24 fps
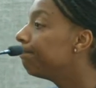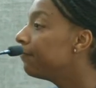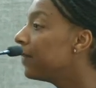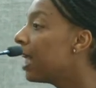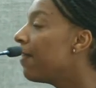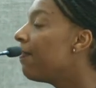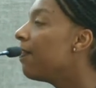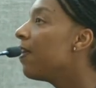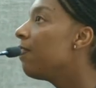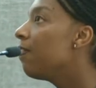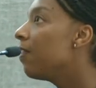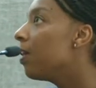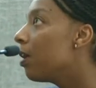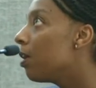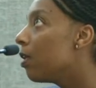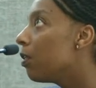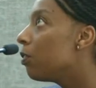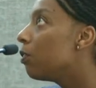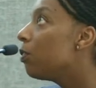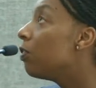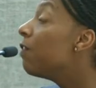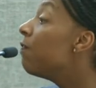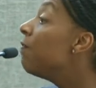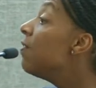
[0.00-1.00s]
And then the,
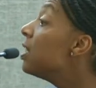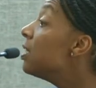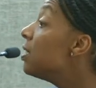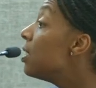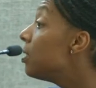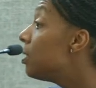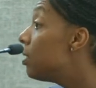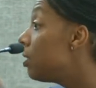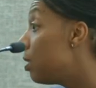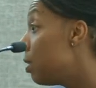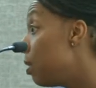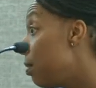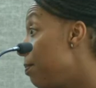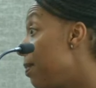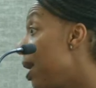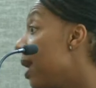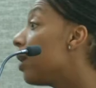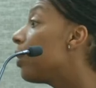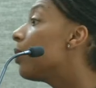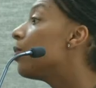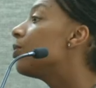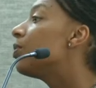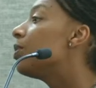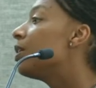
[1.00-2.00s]
the visits to the
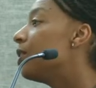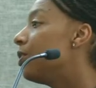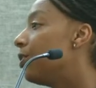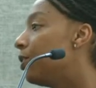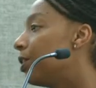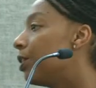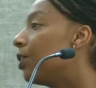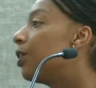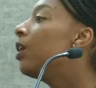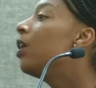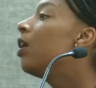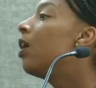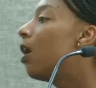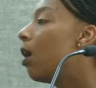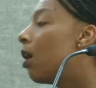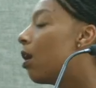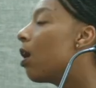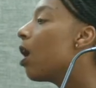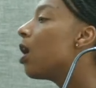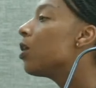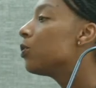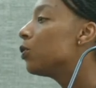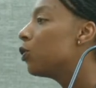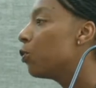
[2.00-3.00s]
medical center
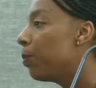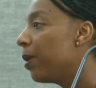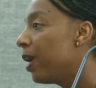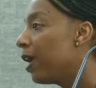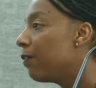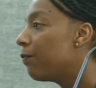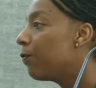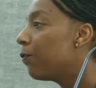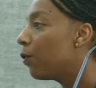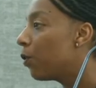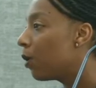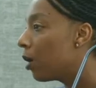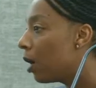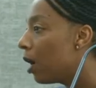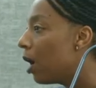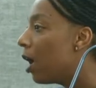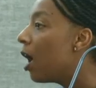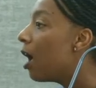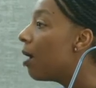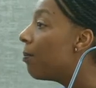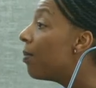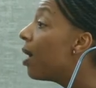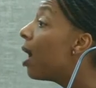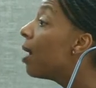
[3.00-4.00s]
are also paid for
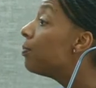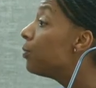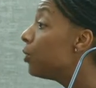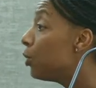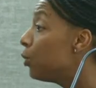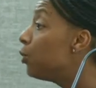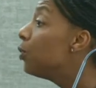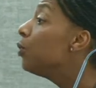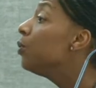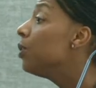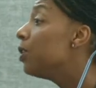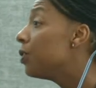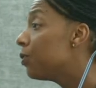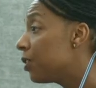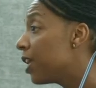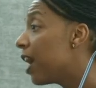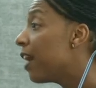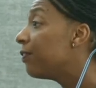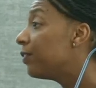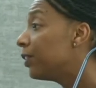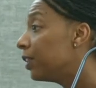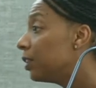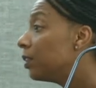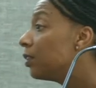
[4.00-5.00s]
um, up to two years
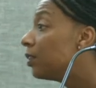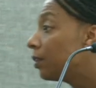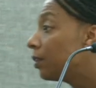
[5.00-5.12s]
after.